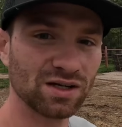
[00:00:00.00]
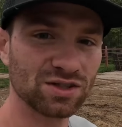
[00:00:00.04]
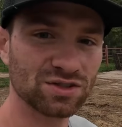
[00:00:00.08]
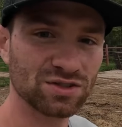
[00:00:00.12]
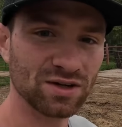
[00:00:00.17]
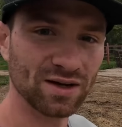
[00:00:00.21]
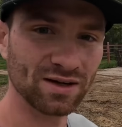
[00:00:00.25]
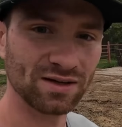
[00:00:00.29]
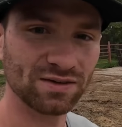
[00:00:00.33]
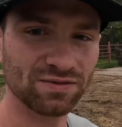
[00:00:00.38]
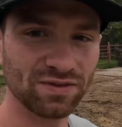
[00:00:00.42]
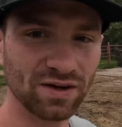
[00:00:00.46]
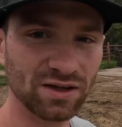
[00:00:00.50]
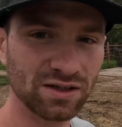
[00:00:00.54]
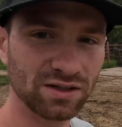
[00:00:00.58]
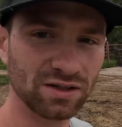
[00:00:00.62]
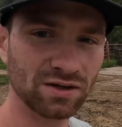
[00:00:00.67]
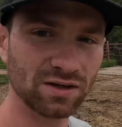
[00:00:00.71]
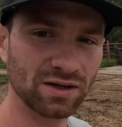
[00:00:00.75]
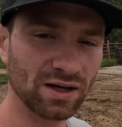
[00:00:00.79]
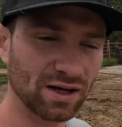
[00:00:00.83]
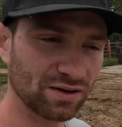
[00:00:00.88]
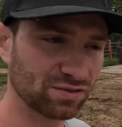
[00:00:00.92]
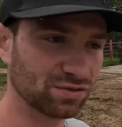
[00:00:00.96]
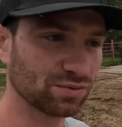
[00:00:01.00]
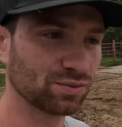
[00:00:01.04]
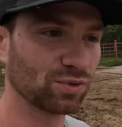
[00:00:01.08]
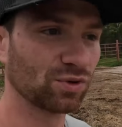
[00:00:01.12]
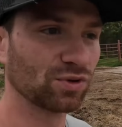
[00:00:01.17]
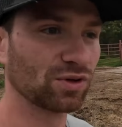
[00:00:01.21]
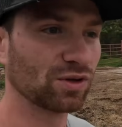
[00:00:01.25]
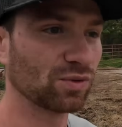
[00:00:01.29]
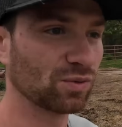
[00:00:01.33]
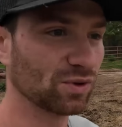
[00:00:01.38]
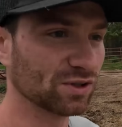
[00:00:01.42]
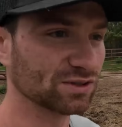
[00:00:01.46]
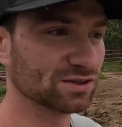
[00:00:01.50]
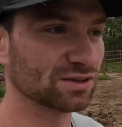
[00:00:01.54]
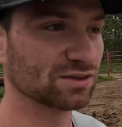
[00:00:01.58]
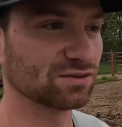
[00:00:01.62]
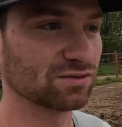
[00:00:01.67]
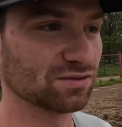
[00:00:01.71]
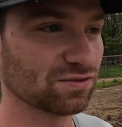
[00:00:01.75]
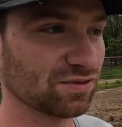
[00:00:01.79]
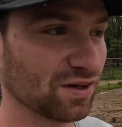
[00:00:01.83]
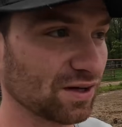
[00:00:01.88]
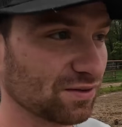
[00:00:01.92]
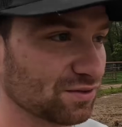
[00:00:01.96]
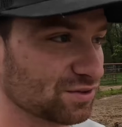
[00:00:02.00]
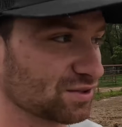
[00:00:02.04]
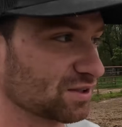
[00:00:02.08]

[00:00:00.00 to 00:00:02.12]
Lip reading: a good heifer bull that wasn't $5,000 or